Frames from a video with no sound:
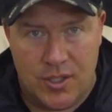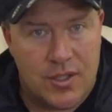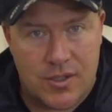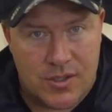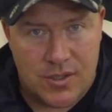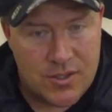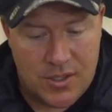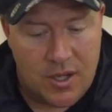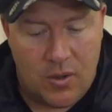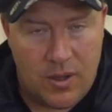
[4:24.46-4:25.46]
There's
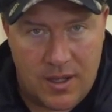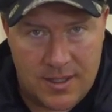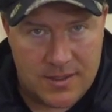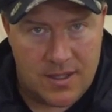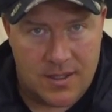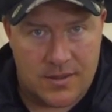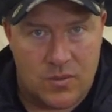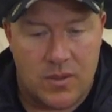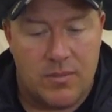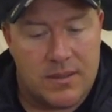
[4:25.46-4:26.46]
not a whole lot of these dogs in the
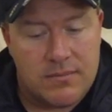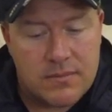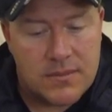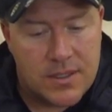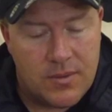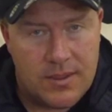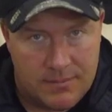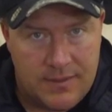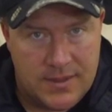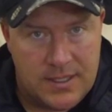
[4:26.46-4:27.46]
world, but you know
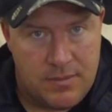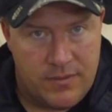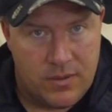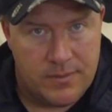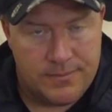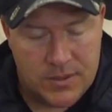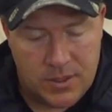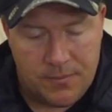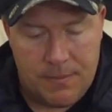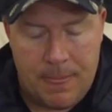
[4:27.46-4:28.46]
what? I've seen it before.
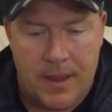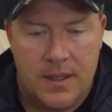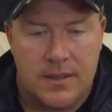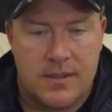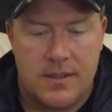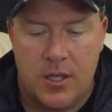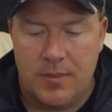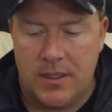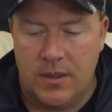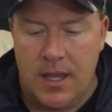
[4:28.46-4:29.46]
So this is
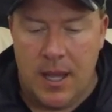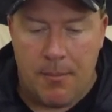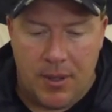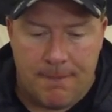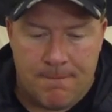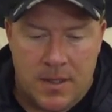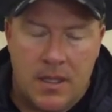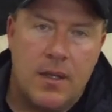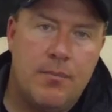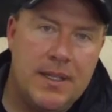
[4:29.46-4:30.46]
helping. But
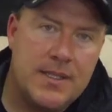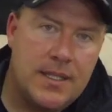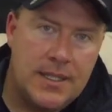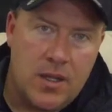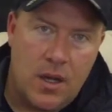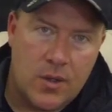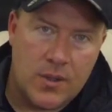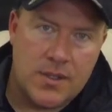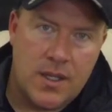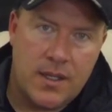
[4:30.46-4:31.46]
basically, collar
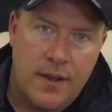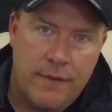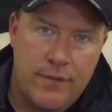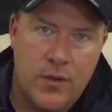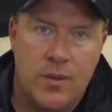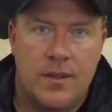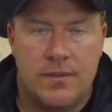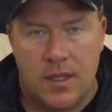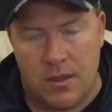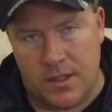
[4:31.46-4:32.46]
goes on, food,
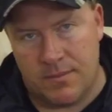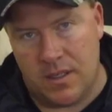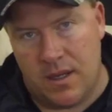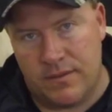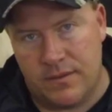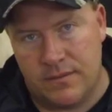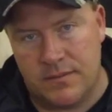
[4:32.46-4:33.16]
collar comes off.